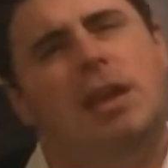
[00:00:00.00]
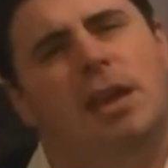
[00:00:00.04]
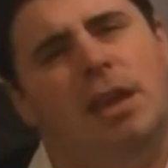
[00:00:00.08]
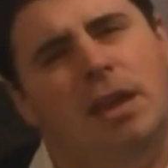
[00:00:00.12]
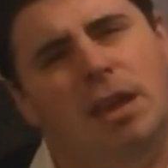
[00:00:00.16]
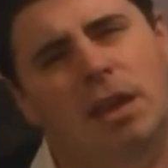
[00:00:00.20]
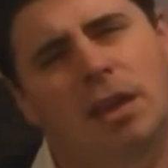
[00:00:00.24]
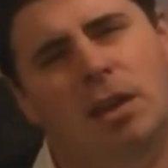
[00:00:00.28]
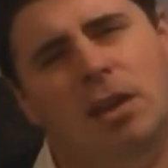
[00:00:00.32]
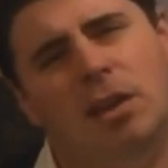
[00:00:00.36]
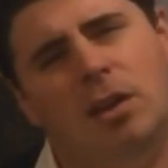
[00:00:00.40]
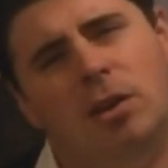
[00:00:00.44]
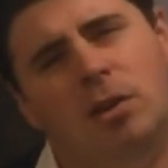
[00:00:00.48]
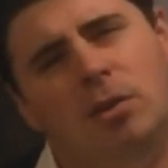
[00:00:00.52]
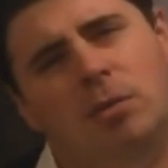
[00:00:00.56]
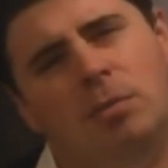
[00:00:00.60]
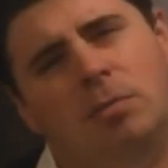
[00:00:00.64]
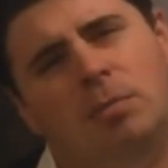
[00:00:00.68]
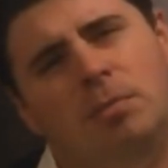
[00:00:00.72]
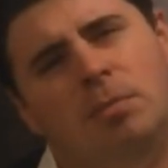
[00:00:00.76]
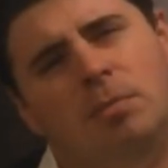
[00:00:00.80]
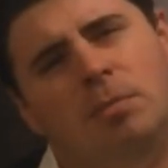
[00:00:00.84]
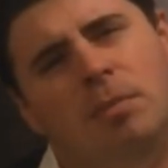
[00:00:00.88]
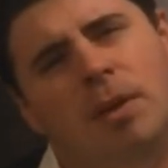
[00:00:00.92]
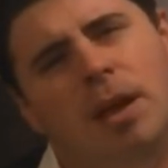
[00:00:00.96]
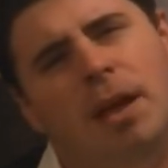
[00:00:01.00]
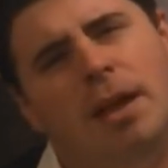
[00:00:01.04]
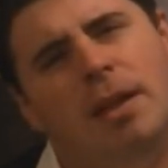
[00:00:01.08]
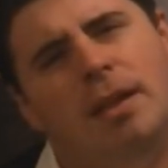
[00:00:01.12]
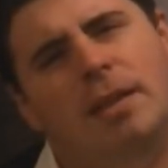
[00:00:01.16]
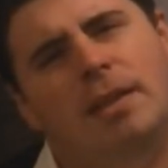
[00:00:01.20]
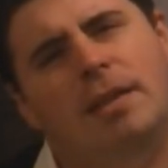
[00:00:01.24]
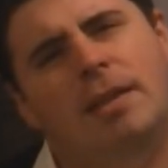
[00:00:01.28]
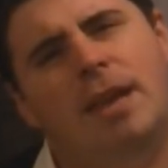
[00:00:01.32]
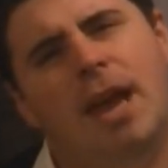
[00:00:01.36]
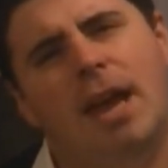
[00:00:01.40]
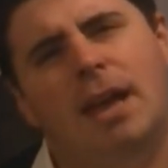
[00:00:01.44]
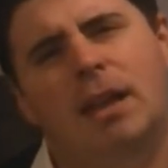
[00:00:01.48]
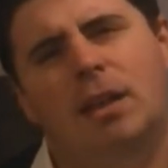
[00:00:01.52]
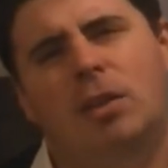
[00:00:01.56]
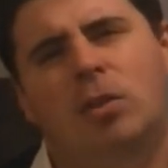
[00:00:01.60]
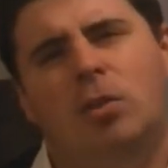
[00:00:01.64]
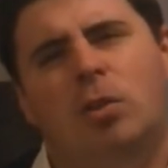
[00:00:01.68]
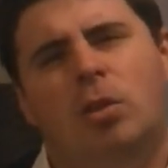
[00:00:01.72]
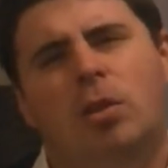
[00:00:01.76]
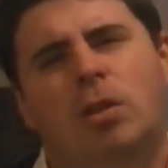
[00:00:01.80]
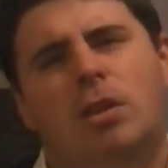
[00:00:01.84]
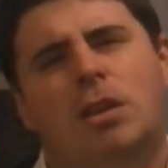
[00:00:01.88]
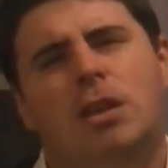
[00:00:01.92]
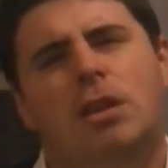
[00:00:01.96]
You know,
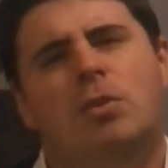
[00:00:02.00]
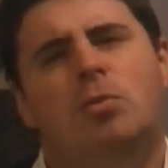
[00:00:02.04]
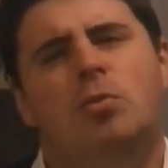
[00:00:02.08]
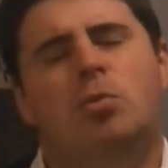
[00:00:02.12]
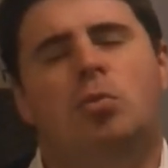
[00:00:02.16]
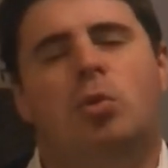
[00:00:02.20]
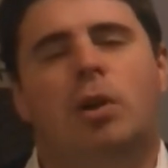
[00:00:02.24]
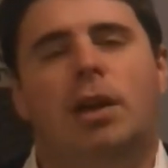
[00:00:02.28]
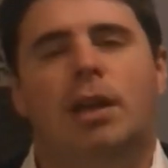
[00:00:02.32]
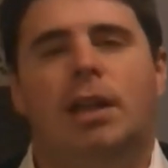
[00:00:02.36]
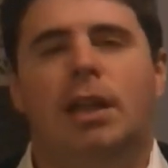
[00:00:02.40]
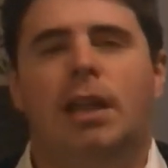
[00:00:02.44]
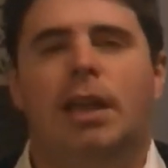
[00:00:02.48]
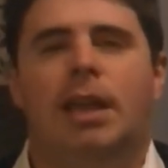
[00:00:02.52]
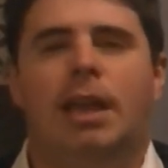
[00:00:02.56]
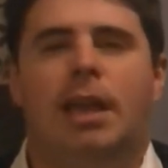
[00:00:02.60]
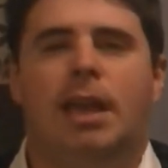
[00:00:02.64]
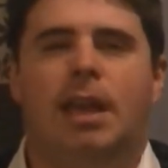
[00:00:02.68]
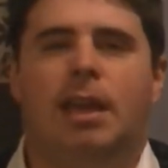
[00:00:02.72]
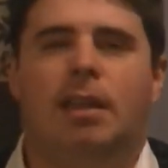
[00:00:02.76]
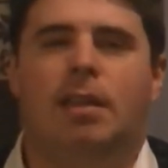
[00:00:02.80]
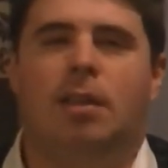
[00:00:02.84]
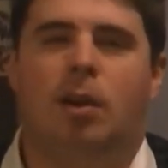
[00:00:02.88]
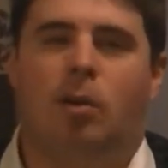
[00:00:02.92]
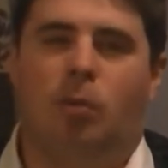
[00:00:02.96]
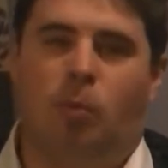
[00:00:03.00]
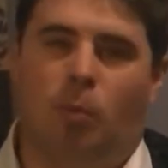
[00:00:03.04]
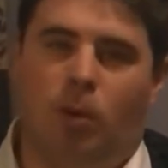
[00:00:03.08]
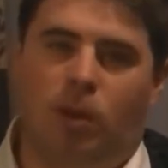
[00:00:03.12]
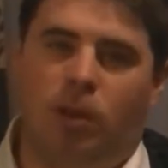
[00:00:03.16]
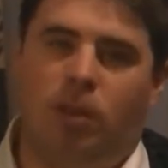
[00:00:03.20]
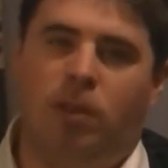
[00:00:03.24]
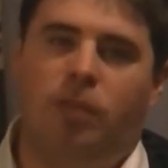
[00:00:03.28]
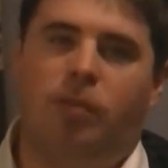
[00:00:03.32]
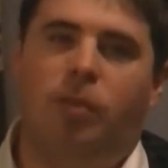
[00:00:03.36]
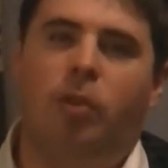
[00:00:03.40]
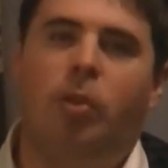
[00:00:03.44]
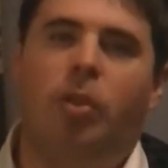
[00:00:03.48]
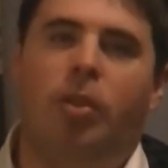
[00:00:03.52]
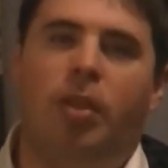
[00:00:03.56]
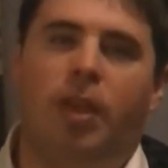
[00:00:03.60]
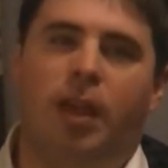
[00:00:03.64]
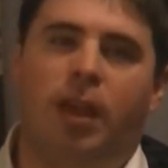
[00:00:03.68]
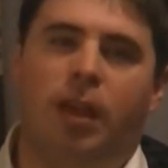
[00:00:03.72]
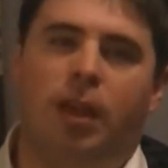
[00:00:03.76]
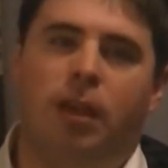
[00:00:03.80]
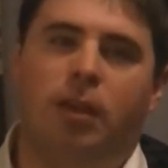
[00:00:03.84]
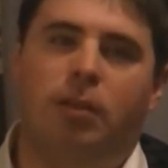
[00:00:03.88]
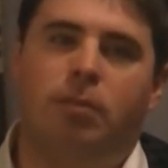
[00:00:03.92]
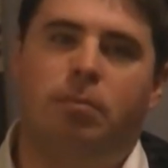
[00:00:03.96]
technology really is a wonderful
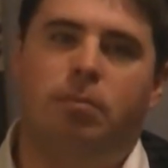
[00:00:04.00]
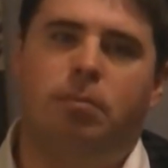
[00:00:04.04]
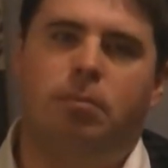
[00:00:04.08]
thing.